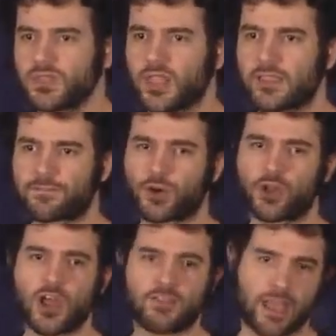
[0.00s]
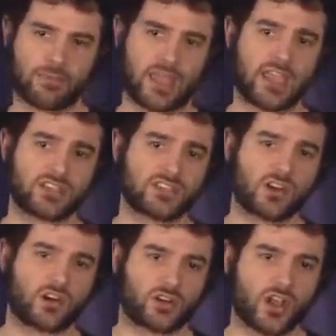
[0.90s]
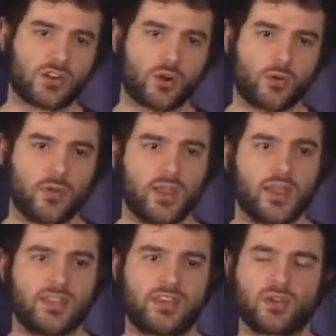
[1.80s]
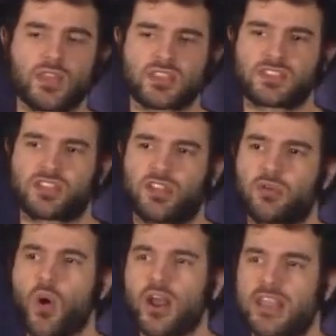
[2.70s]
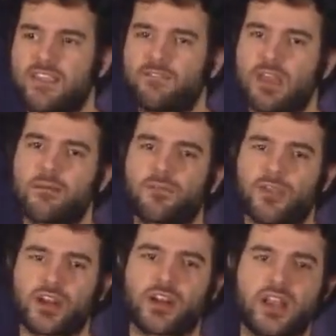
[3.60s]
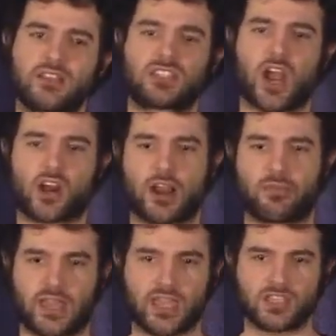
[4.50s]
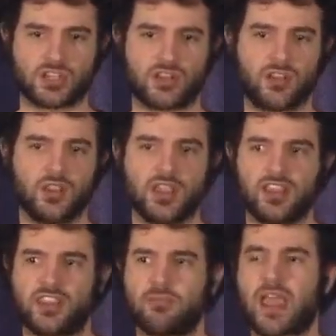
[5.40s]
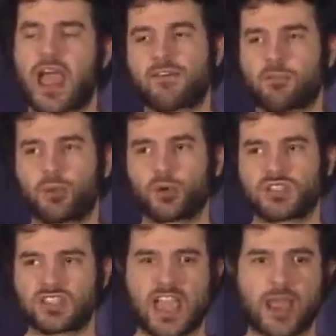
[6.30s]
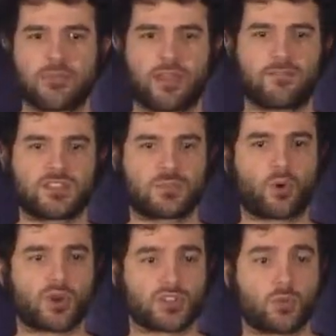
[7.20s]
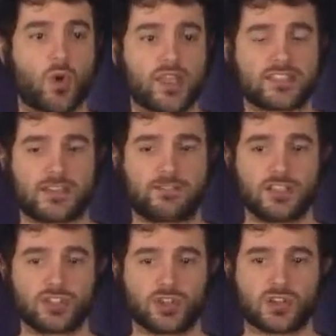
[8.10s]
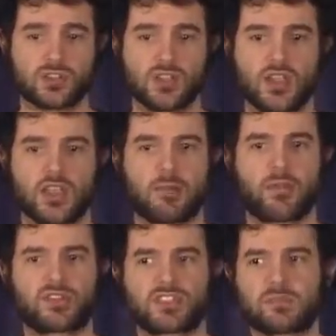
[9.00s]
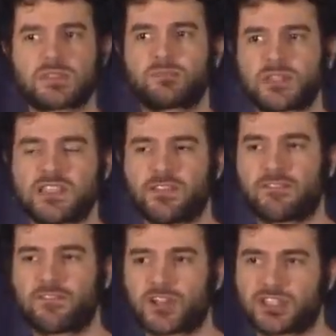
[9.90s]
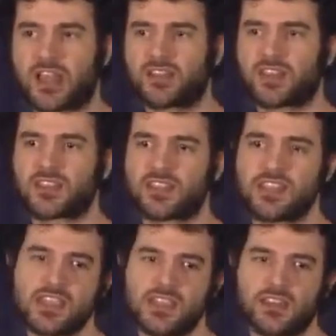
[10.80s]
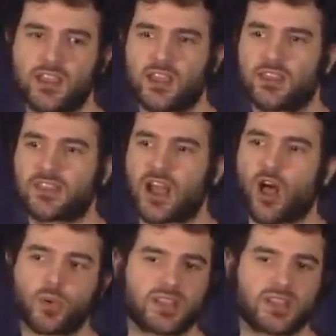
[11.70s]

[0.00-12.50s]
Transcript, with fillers: And for a lot of applications on Cardano, they don't necessarily want EVM for their entire application. They may have a Plutus app that supports a wide set of features, but there's some specific functionality that they need that already